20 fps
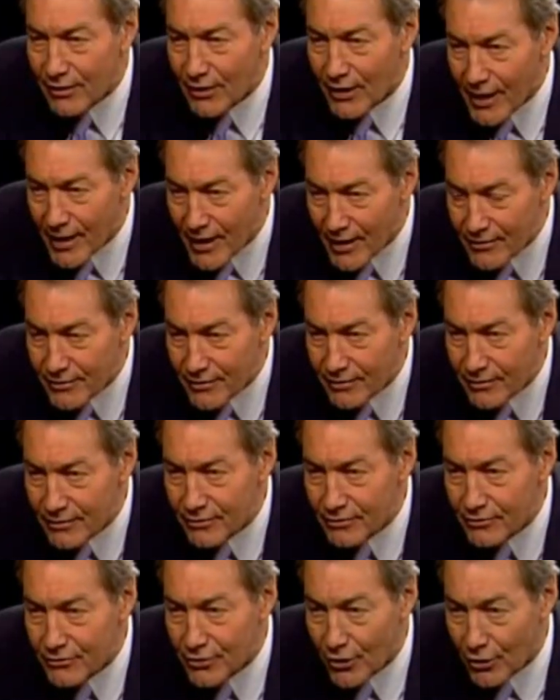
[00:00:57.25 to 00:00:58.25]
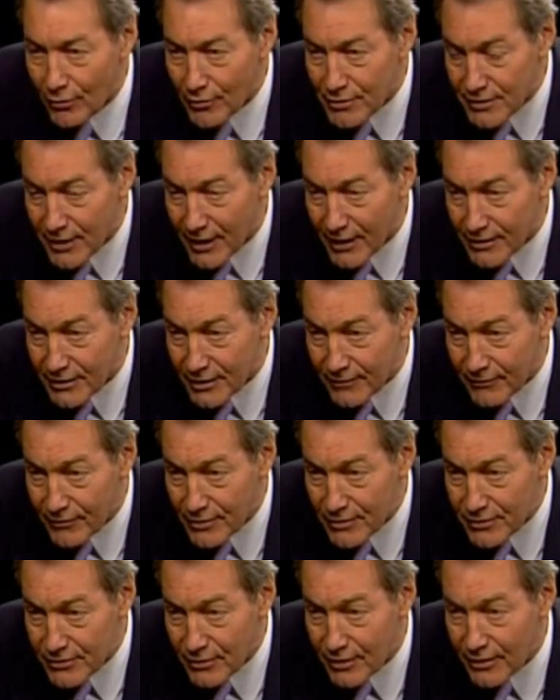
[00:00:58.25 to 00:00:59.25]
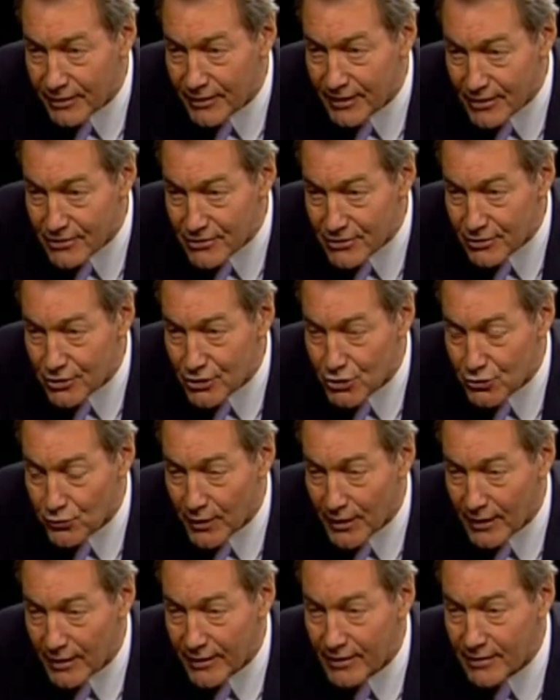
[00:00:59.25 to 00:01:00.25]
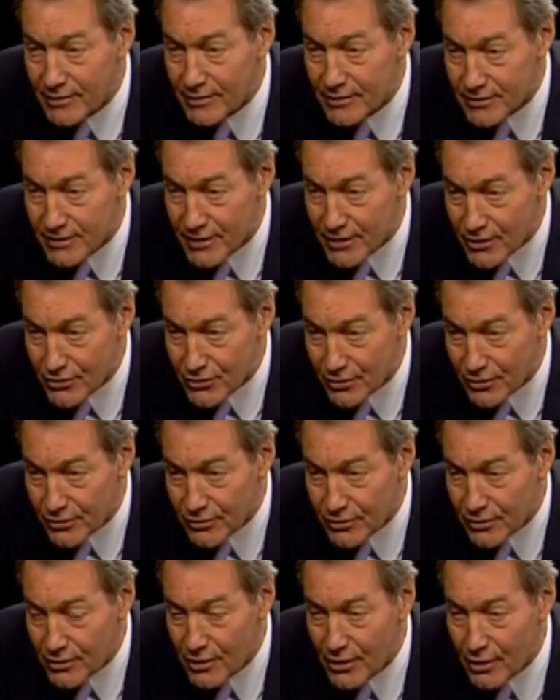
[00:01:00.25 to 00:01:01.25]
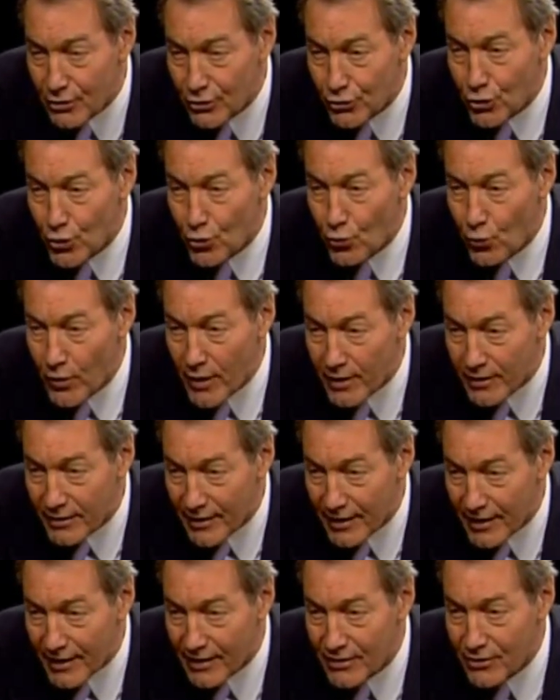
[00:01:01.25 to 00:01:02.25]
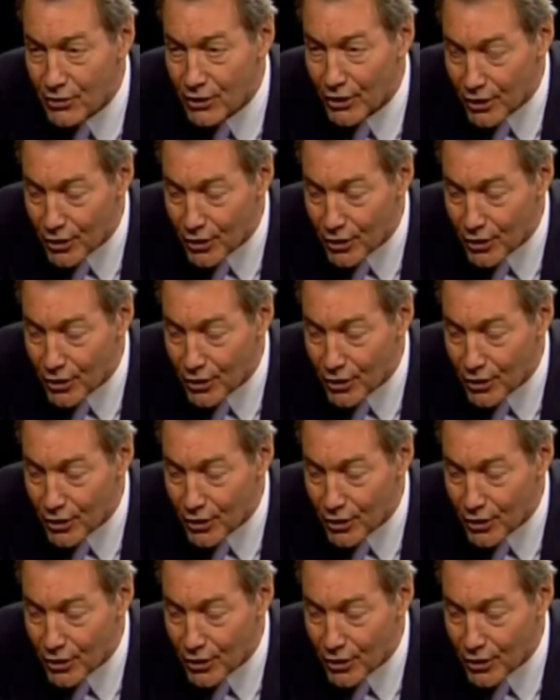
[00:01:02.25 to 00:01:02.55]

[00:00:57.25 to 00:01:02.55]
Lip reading: led terrorist activities against Israeli citizens. You went and